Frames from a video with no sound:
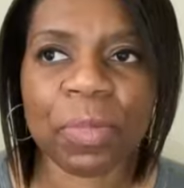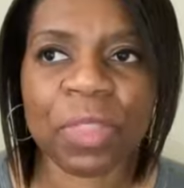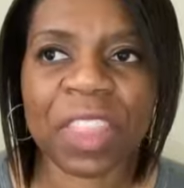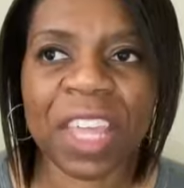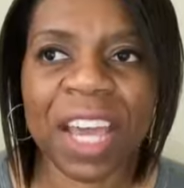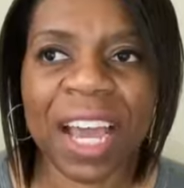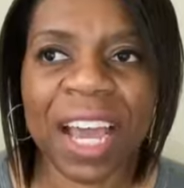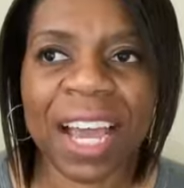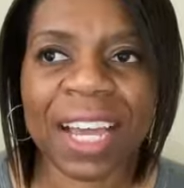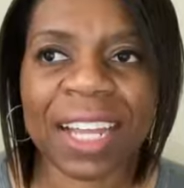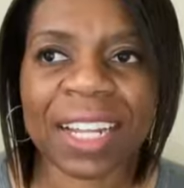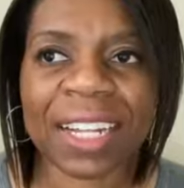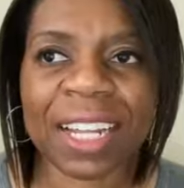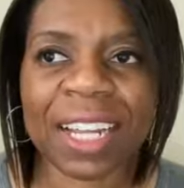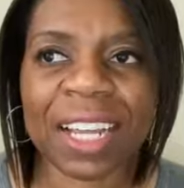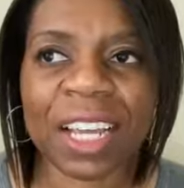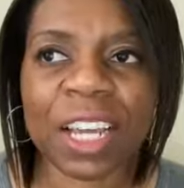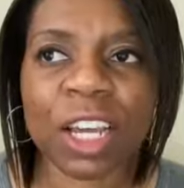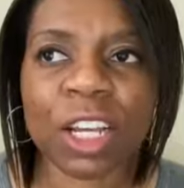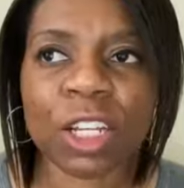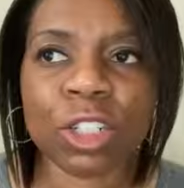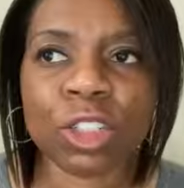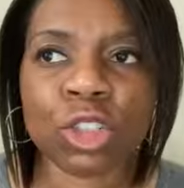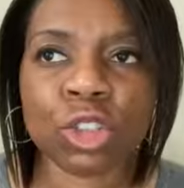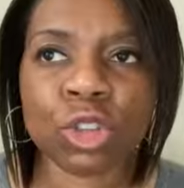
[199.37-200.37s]
that
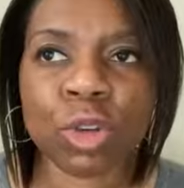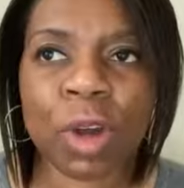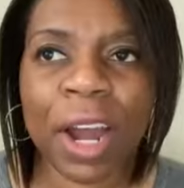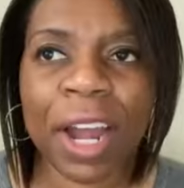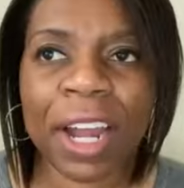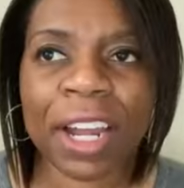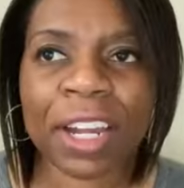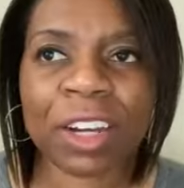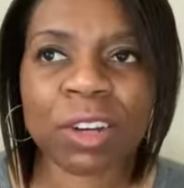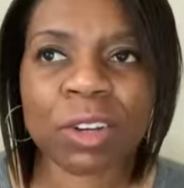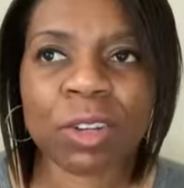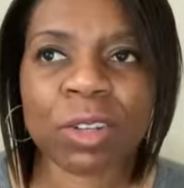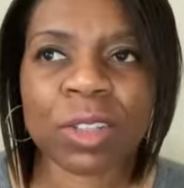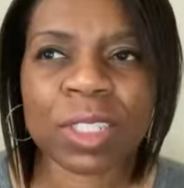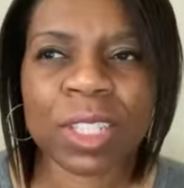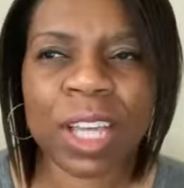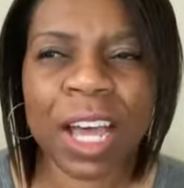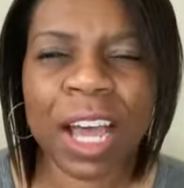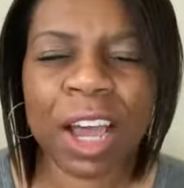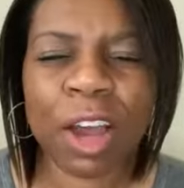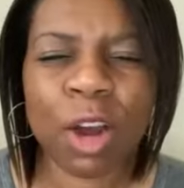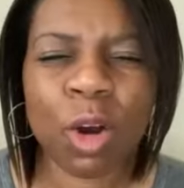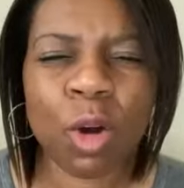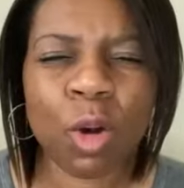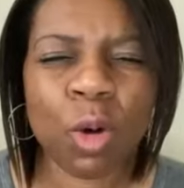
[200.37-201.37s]
trials,
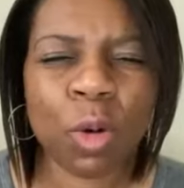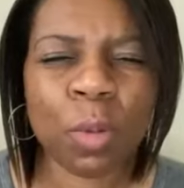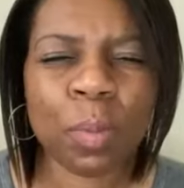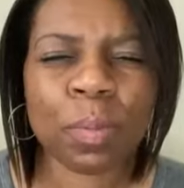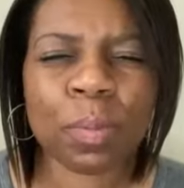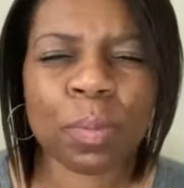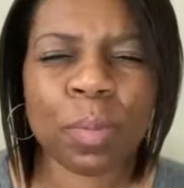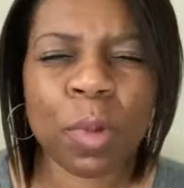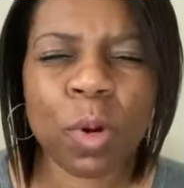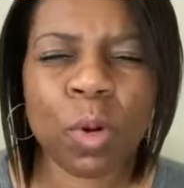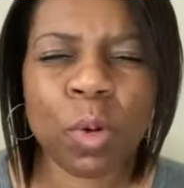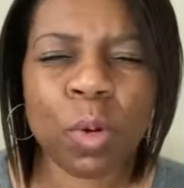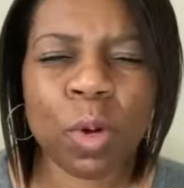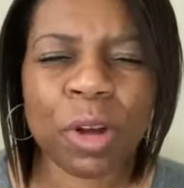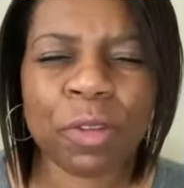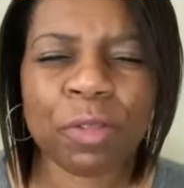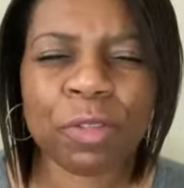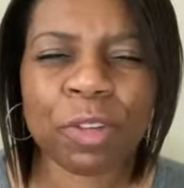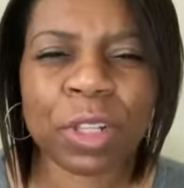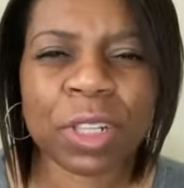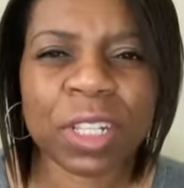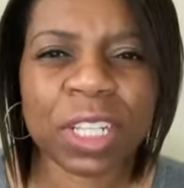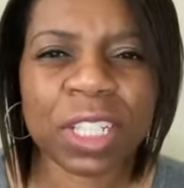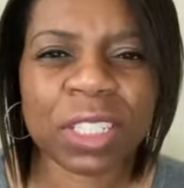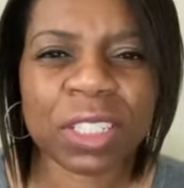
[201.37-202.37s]
I hope
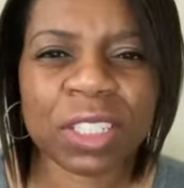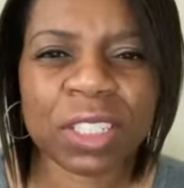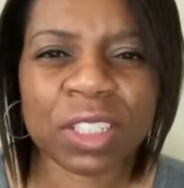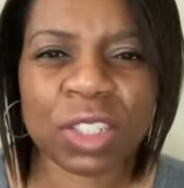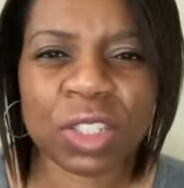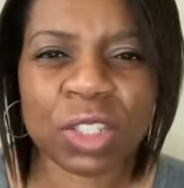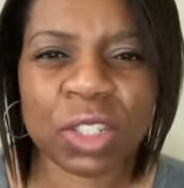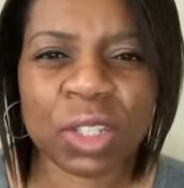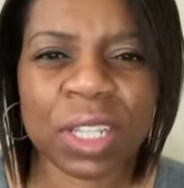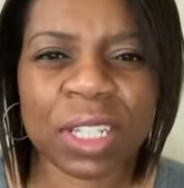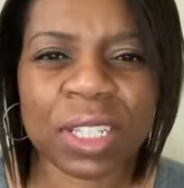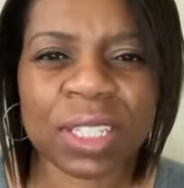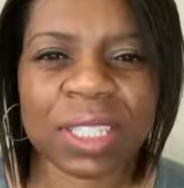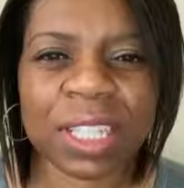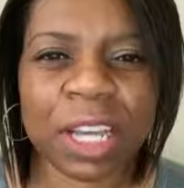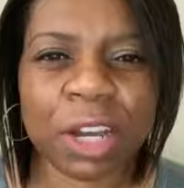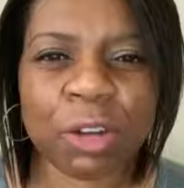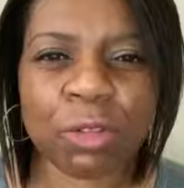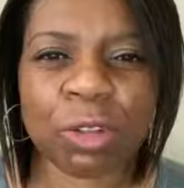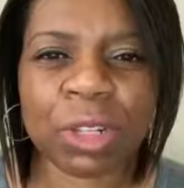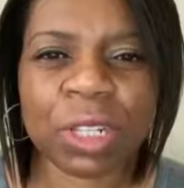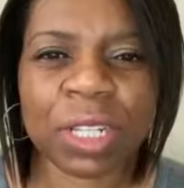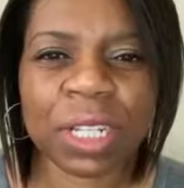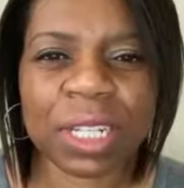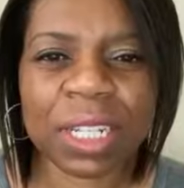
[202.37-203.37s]
whoever listens to this
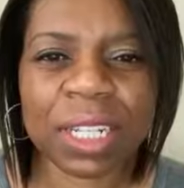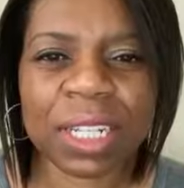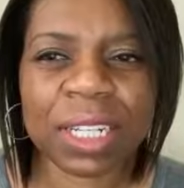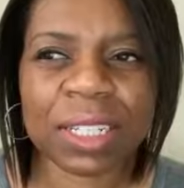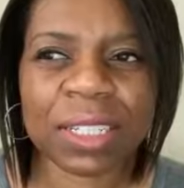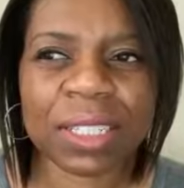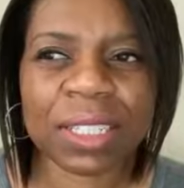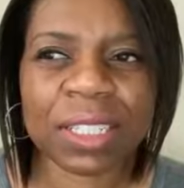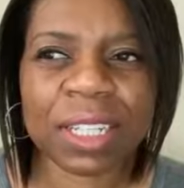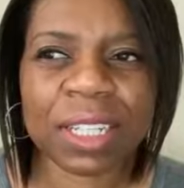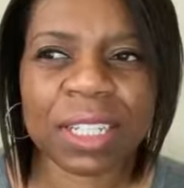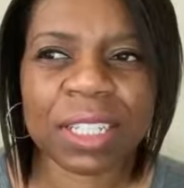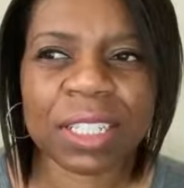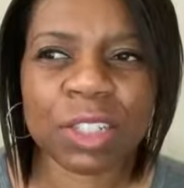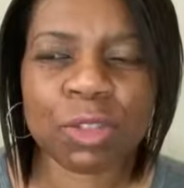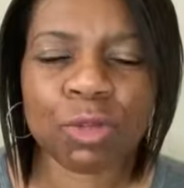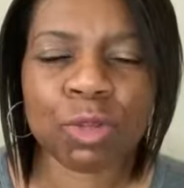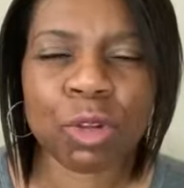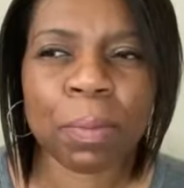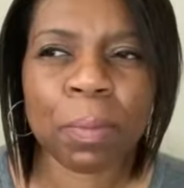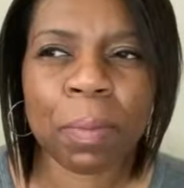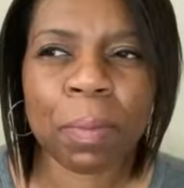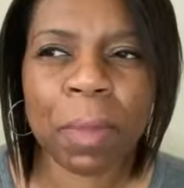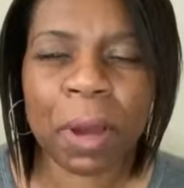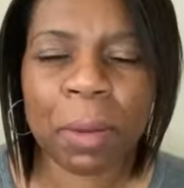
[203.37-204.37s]
that really needs this,
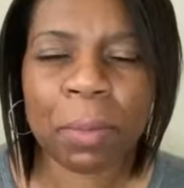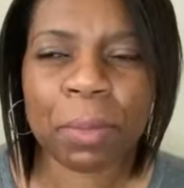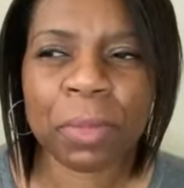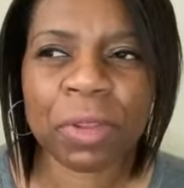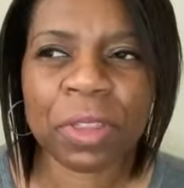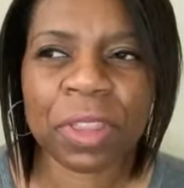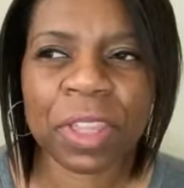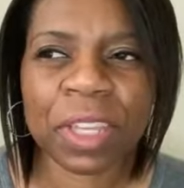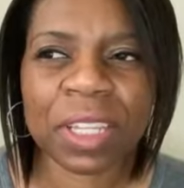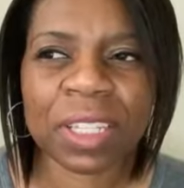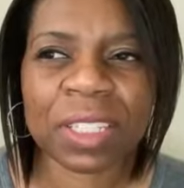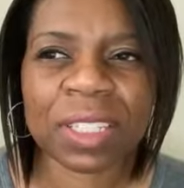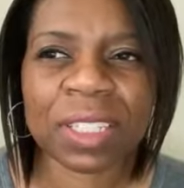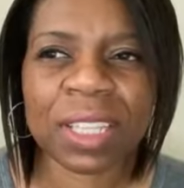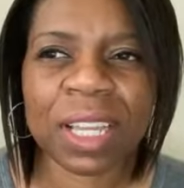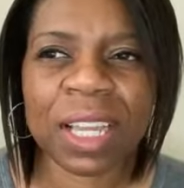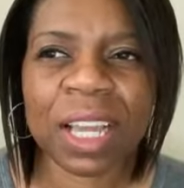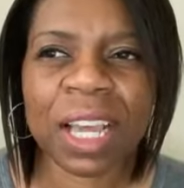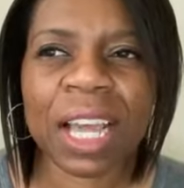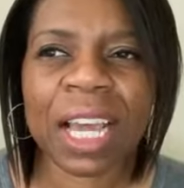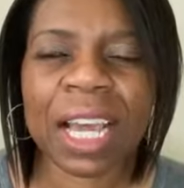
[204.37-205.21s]
remember this